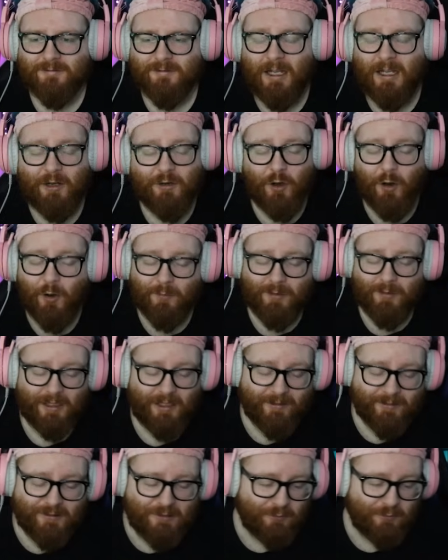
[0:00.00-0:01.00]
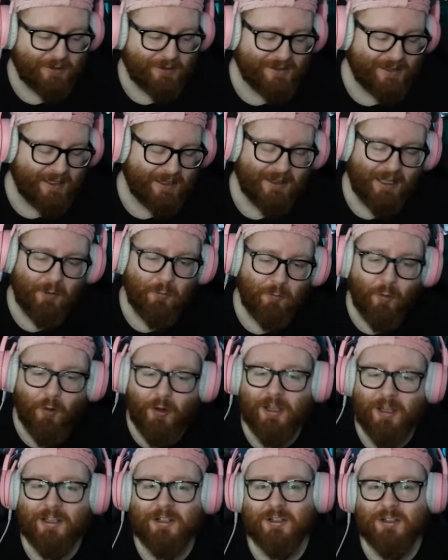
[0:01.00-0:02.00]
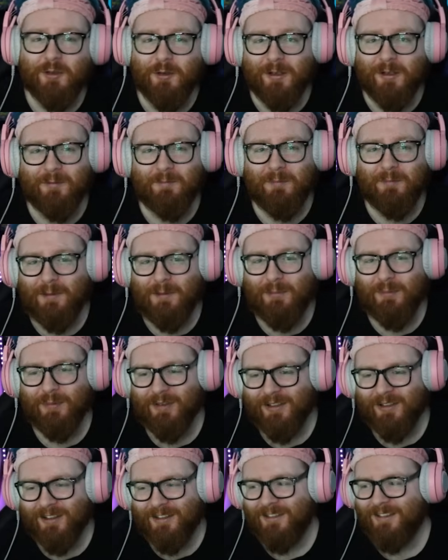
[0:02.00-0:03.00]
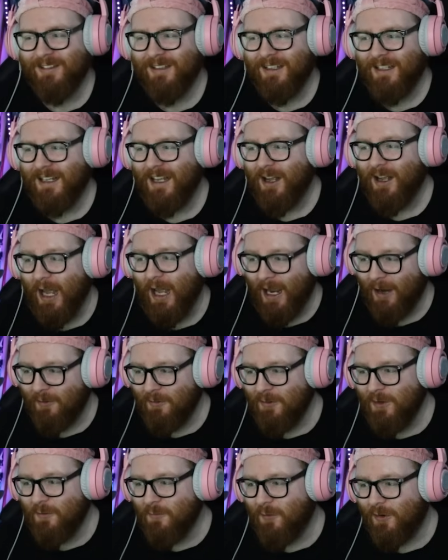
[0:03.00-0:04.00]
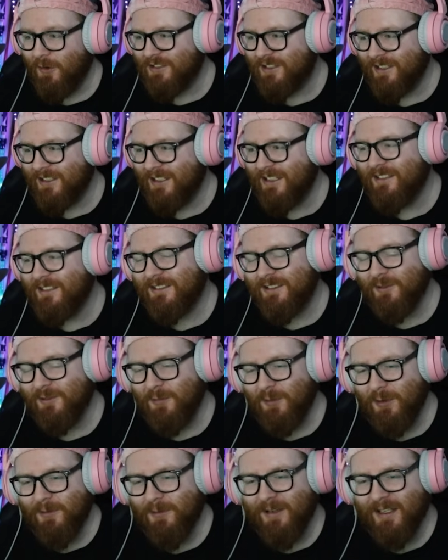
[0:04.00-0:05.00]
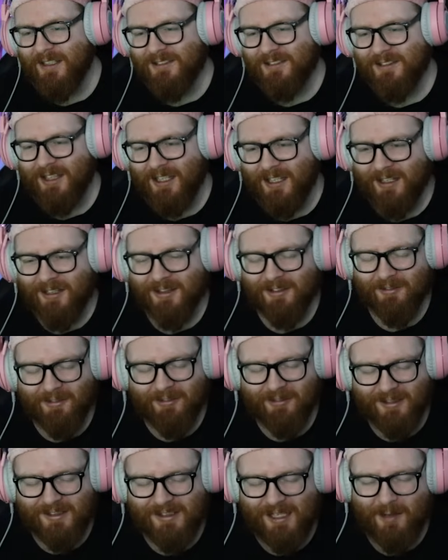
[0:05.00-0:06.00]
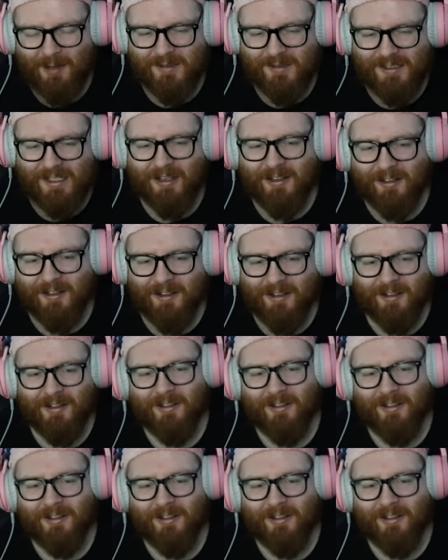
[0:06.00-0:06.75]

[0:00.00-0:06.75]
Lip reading: I can't believe someone said that. What are you doing, people? How are you watching these two movies and thinking they're of the same standard?